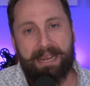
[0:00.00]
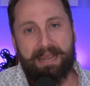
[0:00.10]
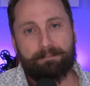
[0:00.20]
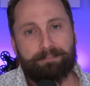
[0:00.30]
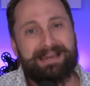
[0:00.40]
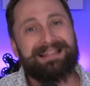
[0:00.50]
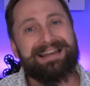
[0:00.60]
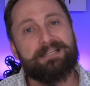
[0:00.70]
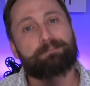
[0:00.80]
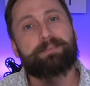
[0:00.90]
And being
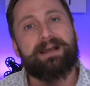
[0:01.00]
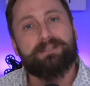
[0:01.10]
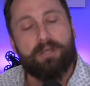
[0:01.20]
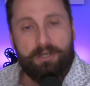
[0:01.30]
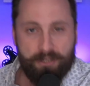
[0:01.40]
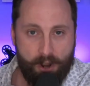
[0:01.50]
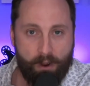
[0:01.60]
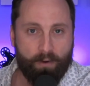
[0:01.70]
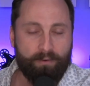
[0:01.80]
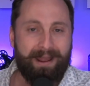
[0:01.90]
that it's best
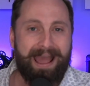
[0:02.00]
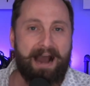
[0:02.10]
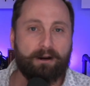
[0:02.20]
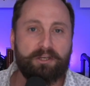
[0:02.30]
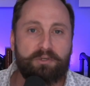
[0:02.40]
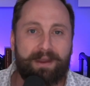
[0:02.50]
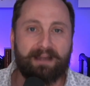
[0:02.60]
known, how can you